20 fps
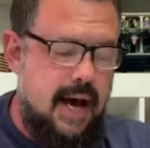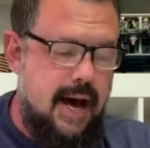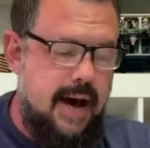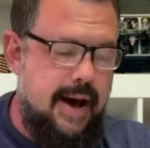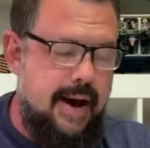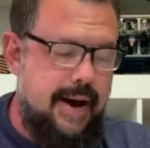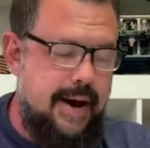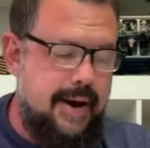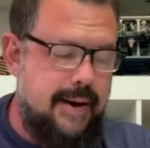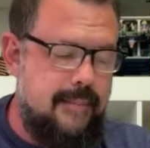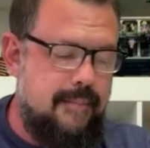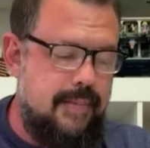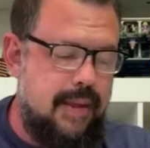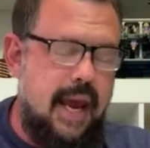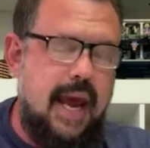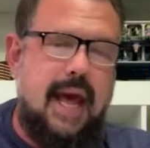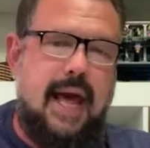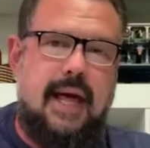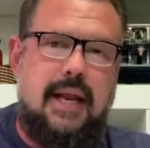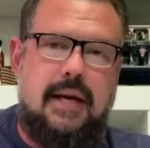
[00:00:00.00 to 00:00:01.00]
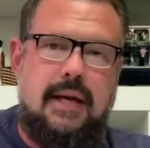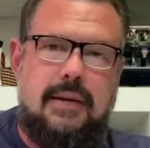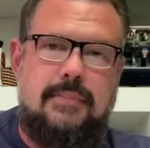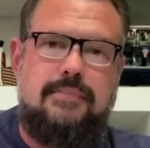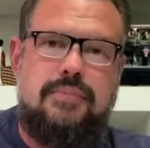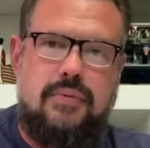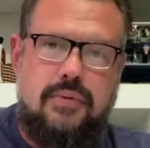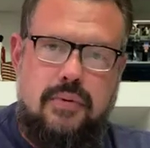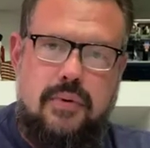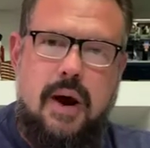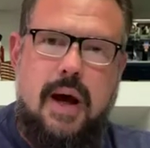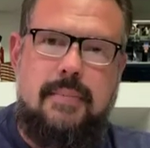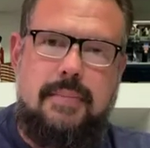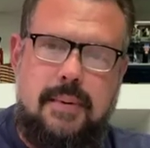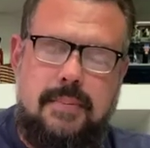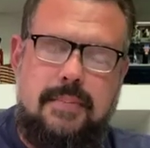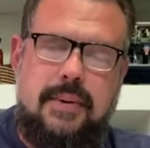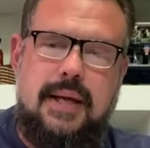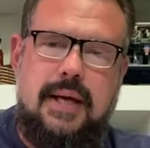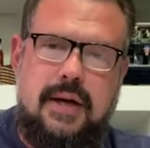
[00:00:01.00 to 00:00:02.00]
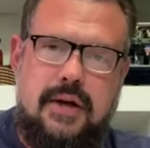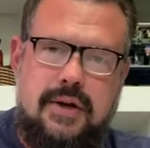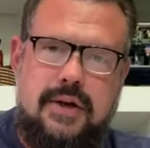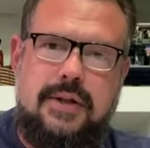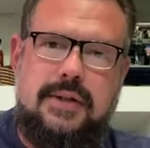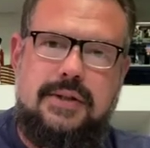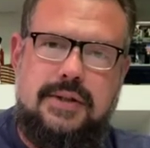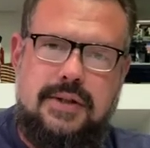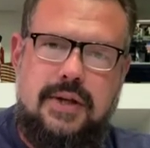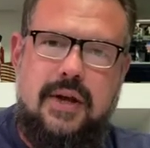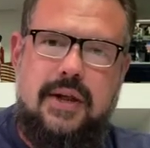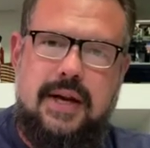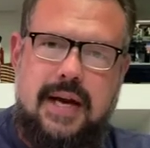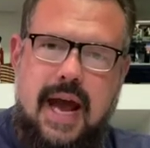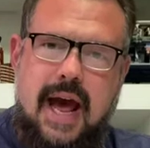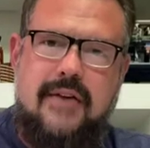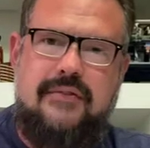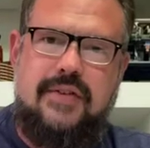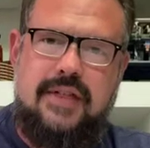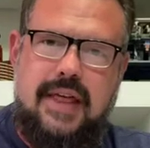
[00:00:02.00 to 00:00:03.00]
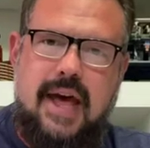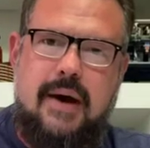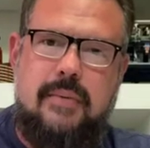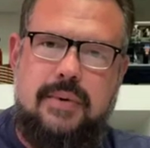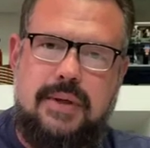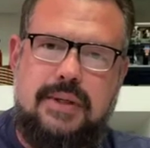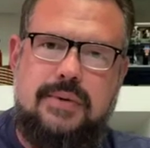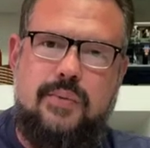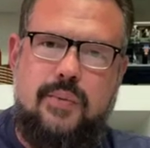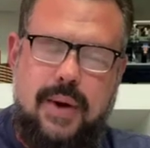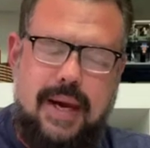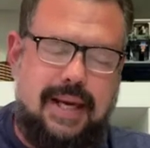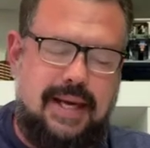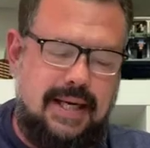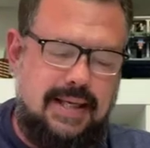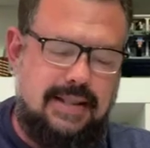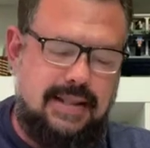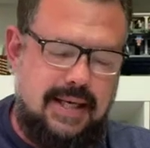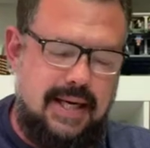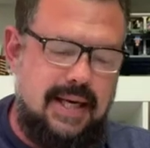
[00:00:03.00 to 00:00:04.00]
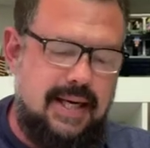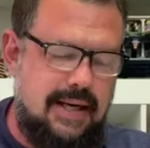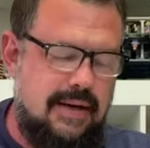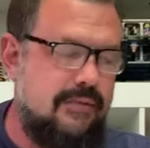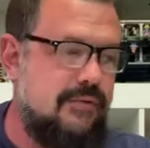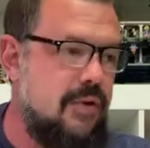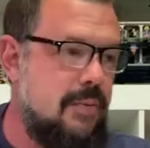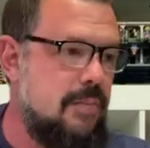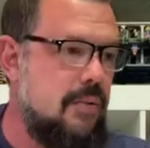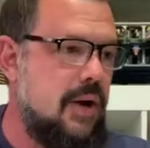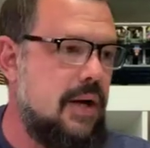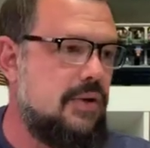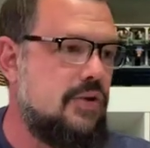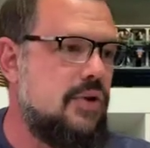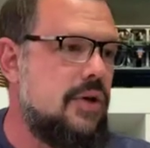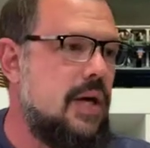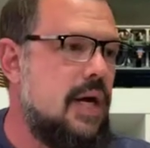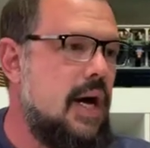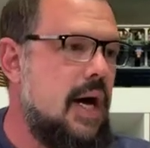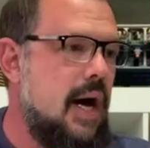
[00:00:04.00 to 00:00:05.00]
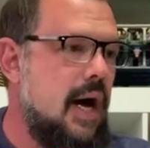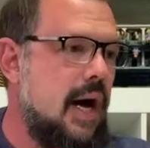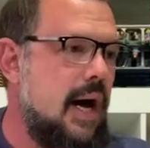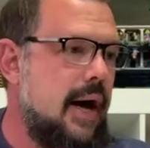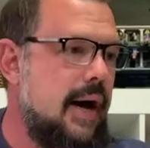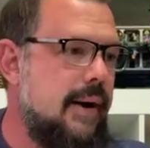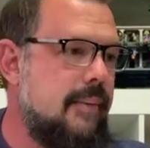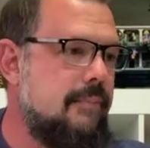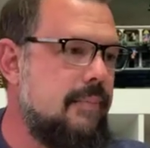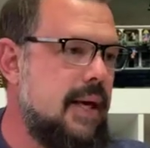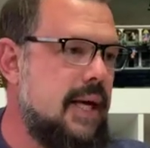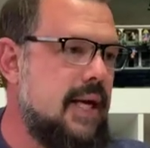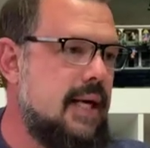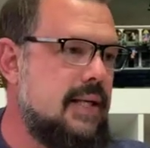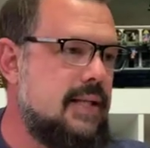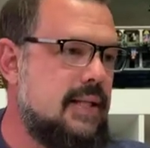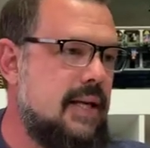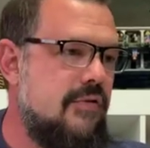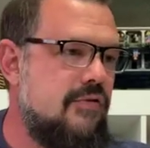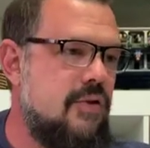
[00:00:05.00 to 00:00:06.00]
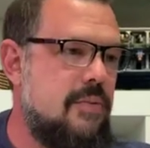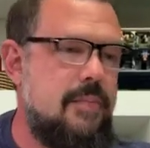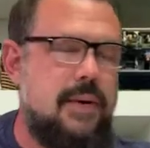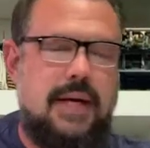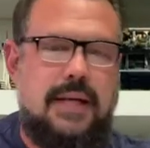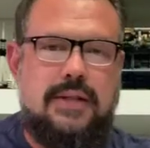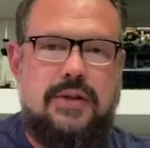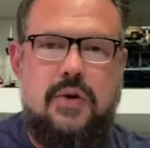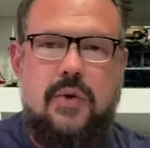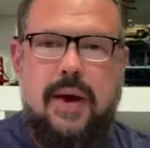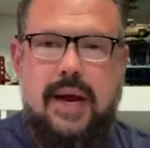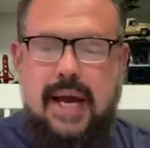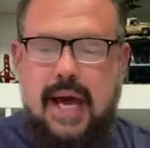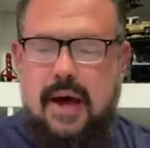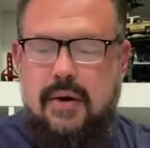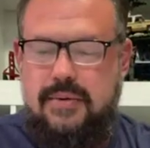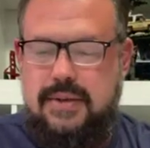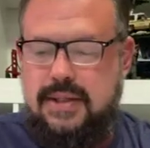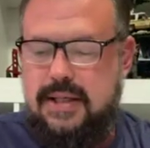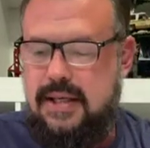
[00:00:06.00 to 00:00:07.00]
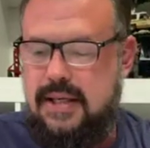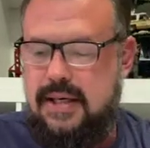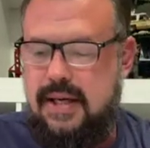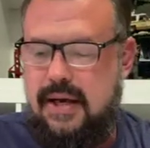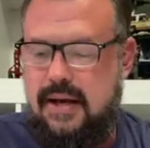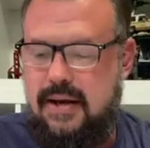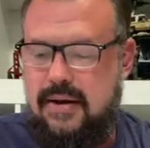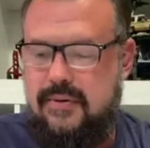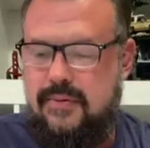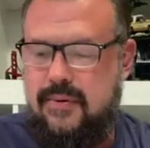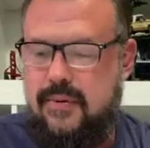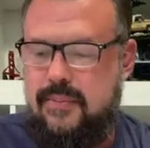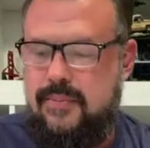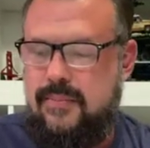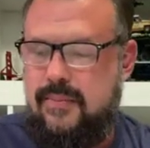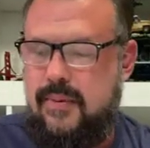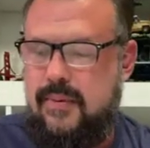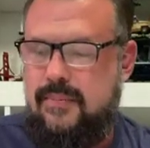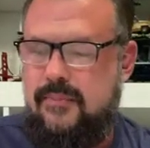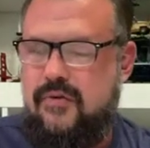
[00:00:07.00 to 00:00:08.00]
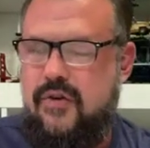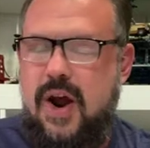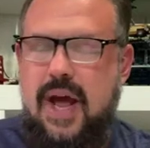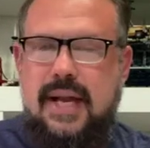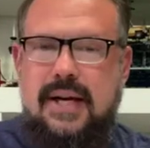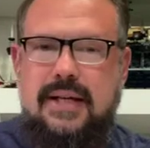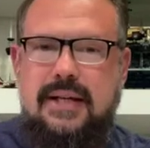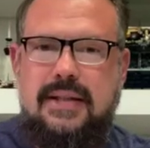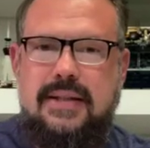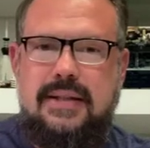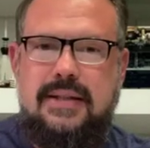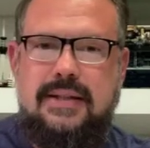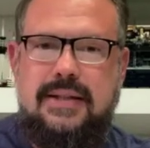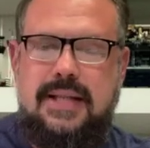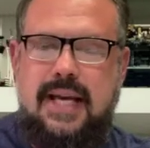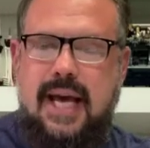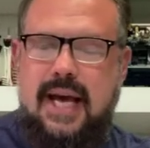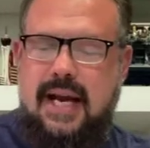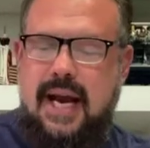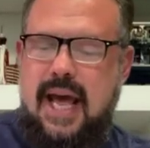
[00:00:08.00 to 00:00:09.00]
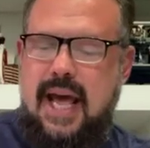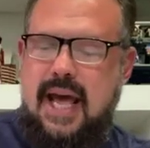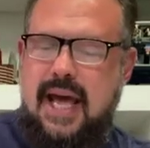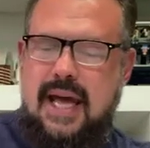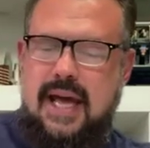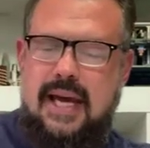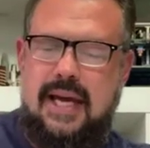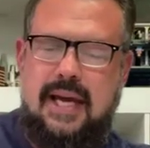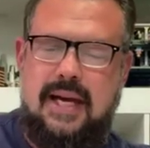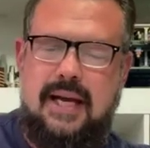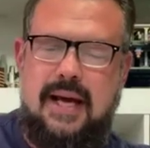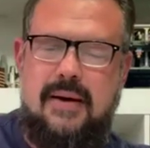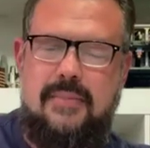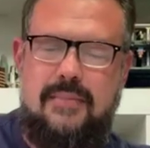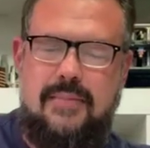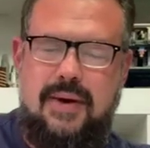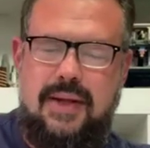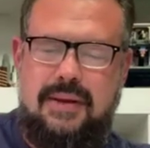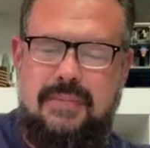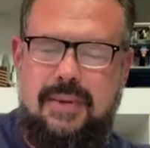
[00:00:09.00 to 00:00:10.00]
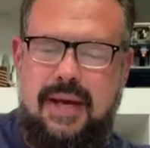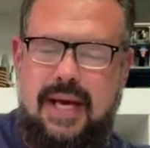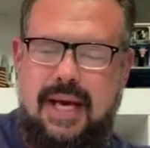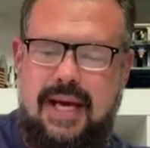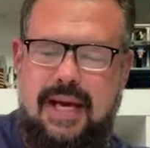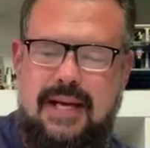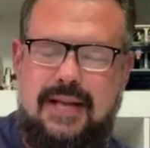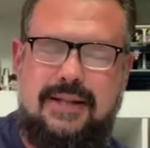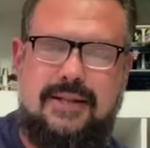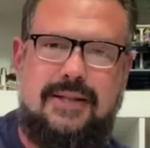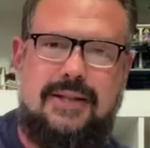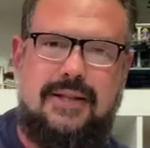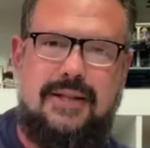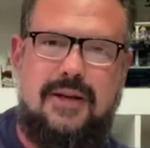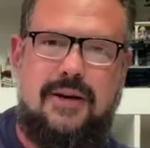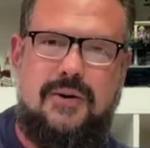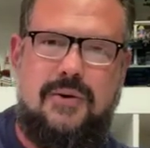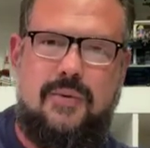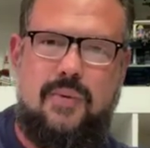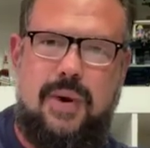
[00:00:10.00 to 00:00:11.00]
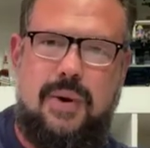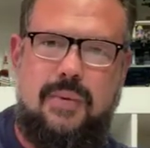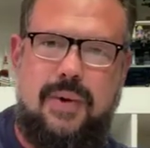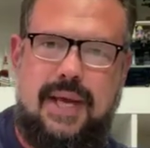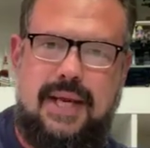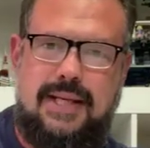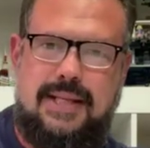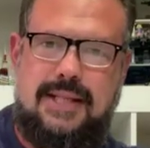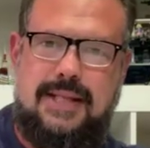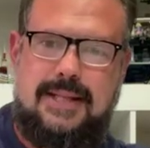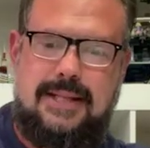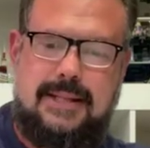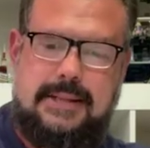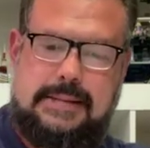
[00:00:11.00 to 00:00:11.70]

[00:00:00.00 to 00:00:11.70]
And probably a good solid half of that was waiting to get in for brunch because everybody's going out. And a friend said, hey, come with me. And so we went.